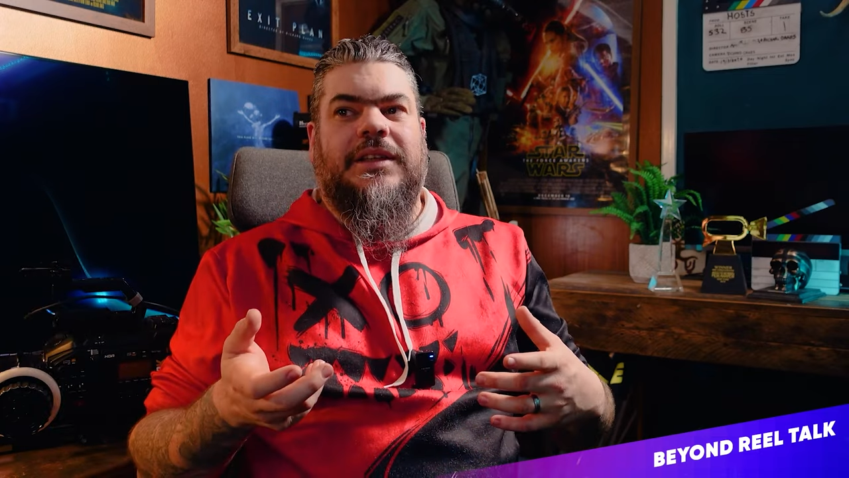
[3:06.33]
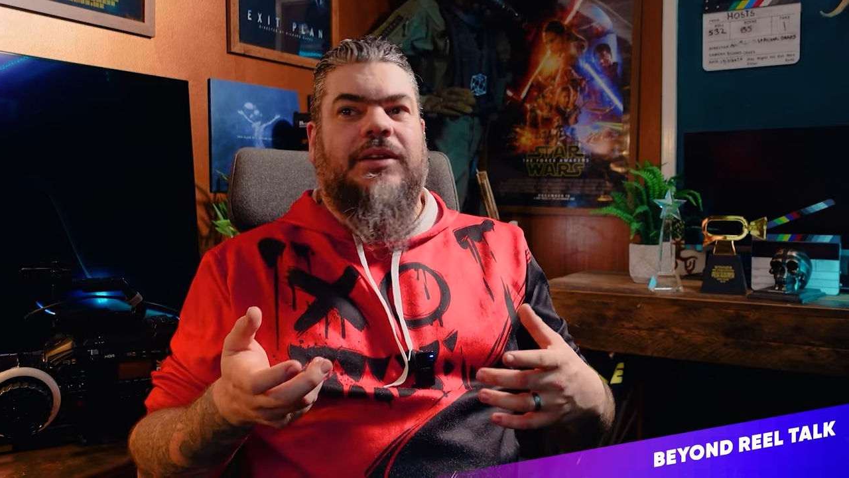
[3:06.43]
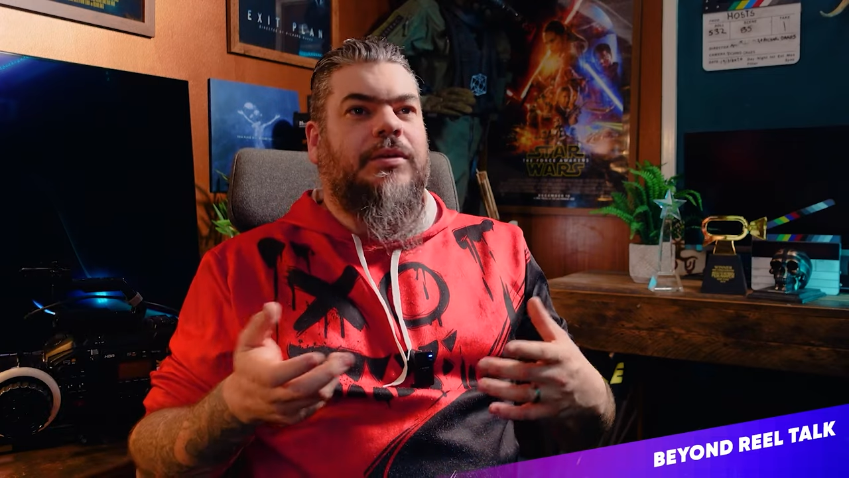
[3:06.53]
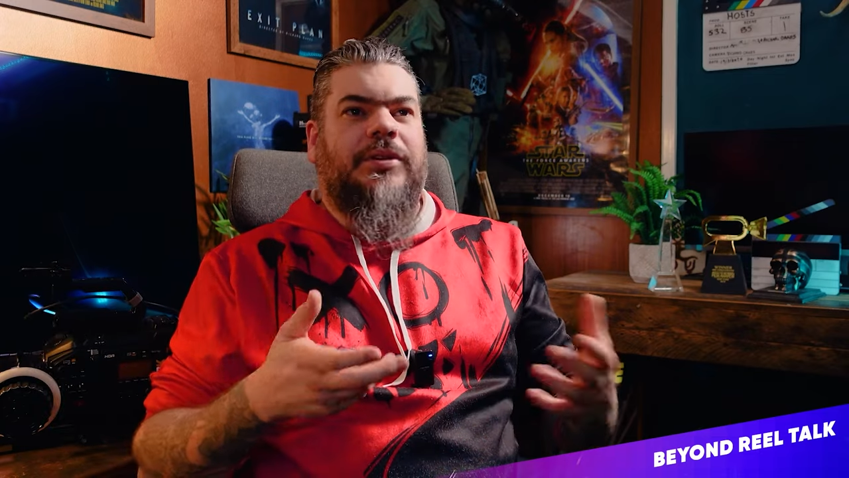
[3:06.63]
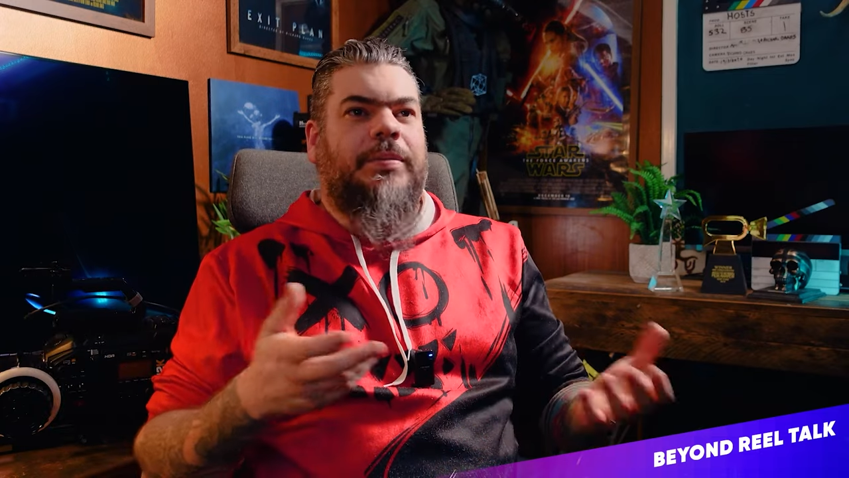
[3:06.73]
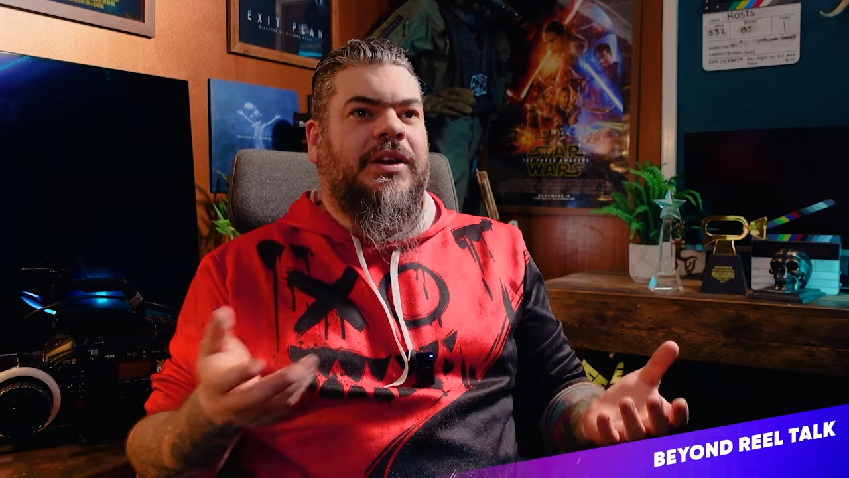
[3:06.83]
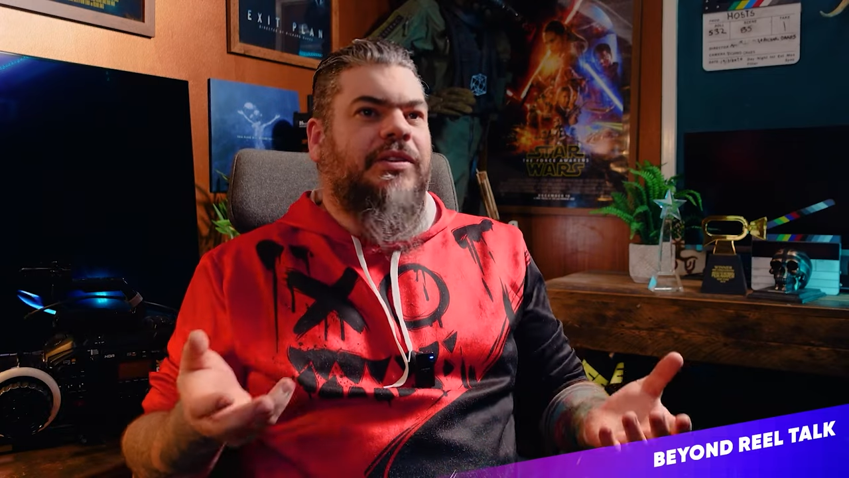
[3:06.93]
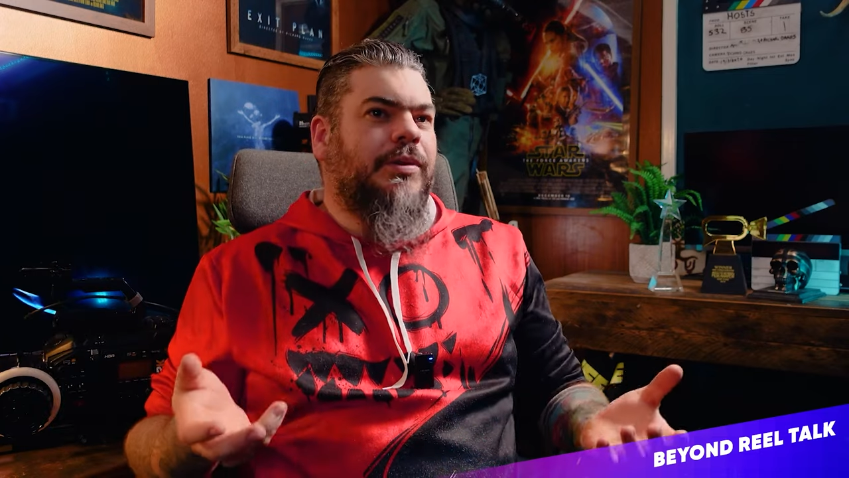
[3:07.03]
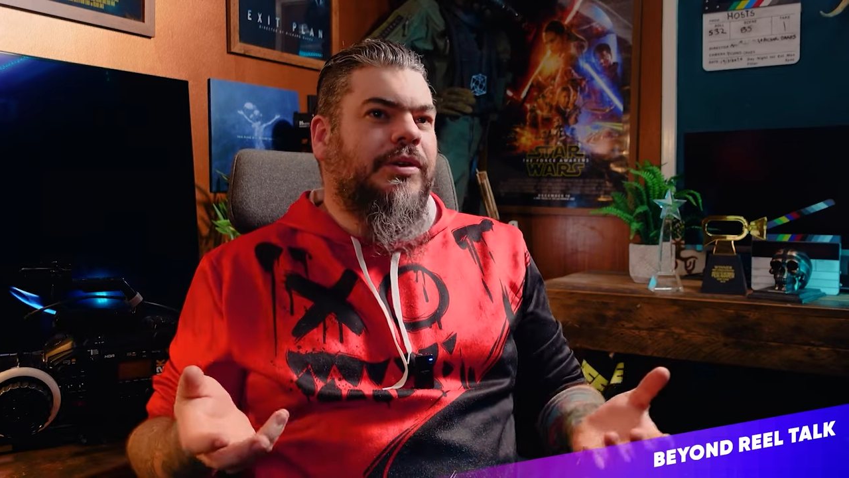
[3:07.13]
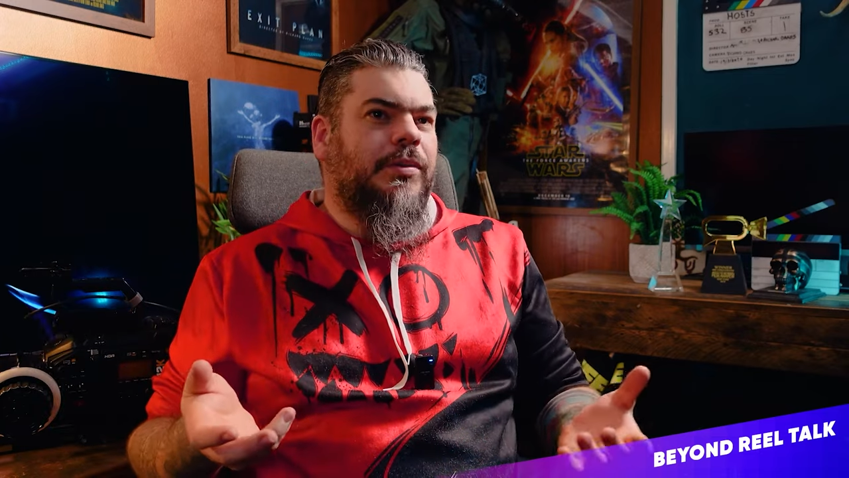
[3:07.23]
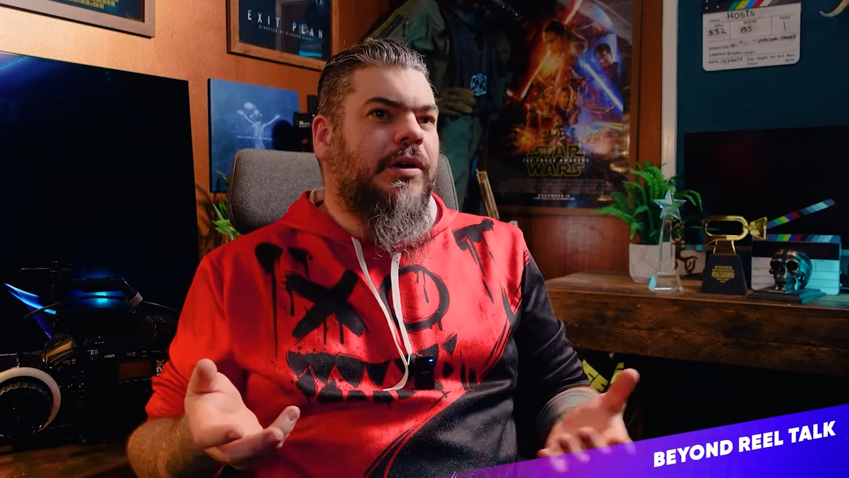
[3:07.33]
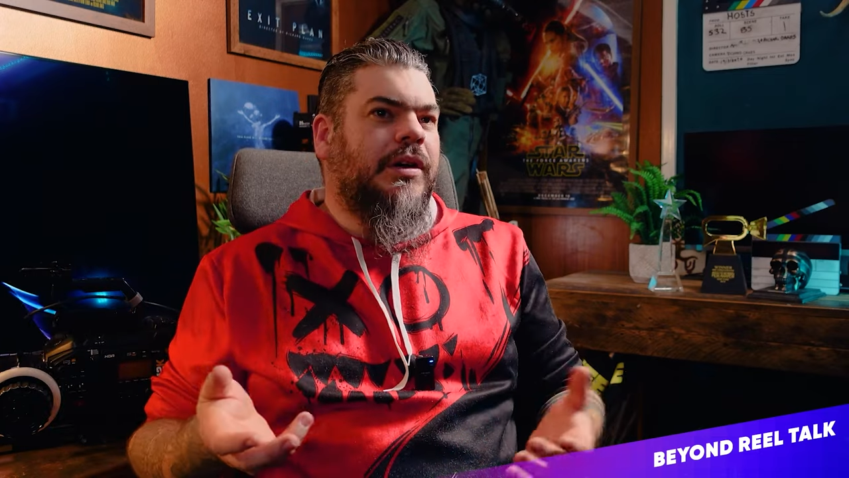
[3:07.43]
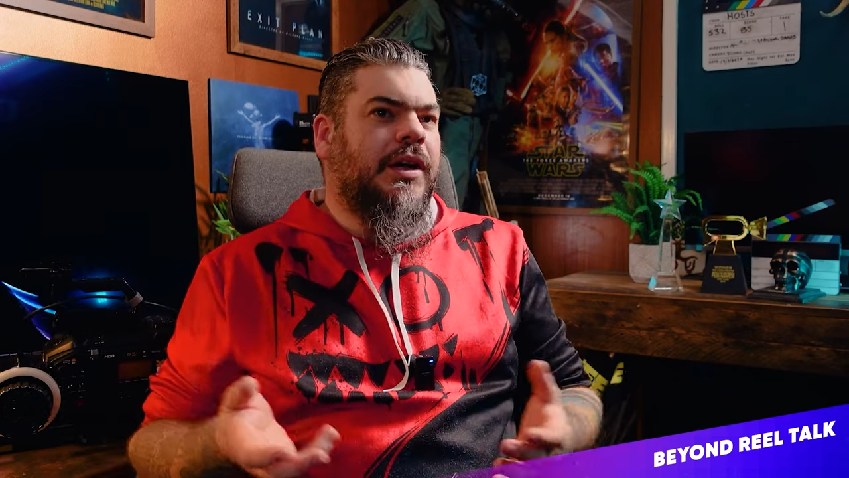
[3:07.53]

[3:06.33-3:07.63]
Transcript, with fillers: it all depends what you want.